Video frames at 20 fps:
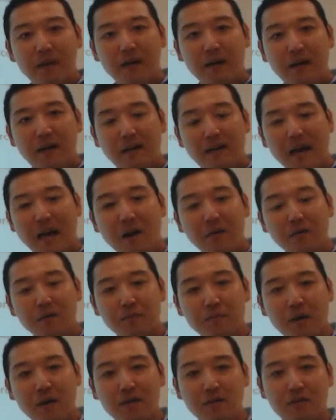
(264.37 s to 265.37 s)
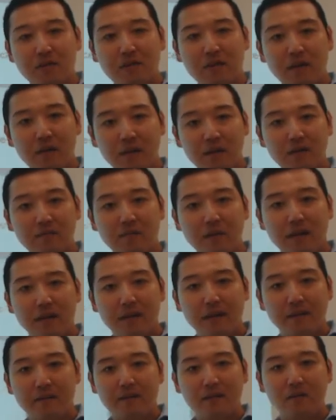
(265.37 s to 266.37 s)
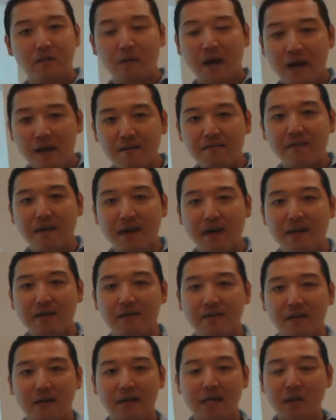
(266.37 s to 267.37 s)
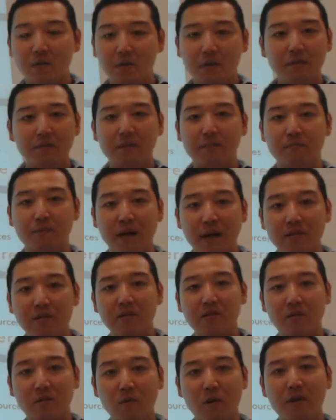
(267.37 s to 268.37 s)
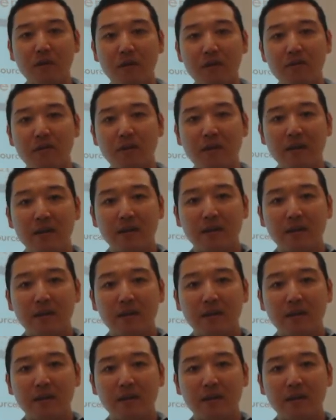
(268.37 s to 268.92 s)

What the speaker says: and how those markets clear to arrive at equilibrium prices and quantities.